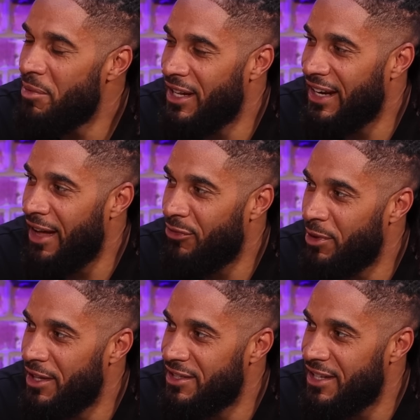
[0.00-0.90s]
I hope they
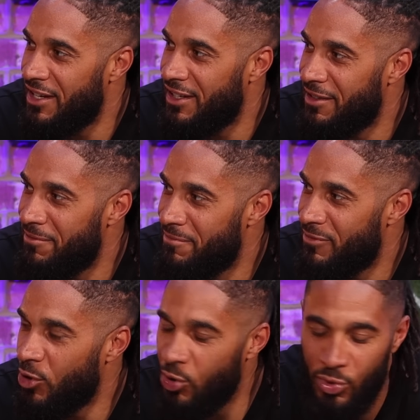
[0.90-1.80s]
laugh when they send it.
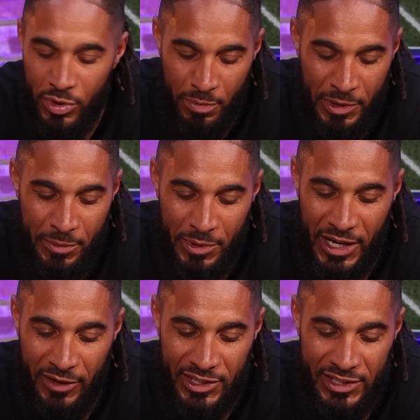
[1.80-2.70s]
All the people
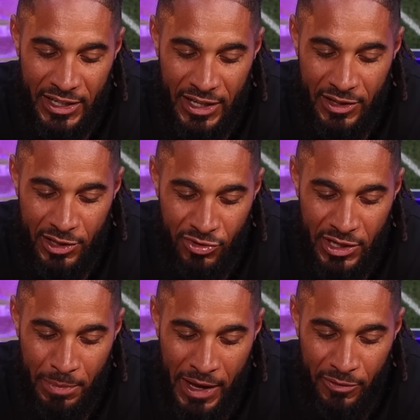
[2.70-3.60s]
that have to send out the
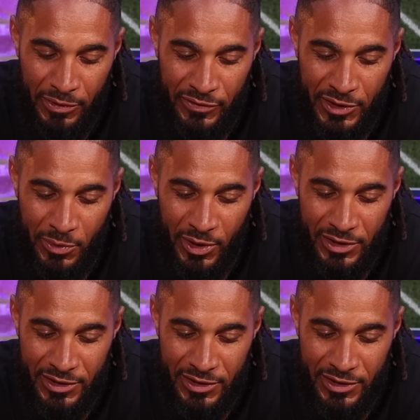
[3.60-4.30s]
three pound fifty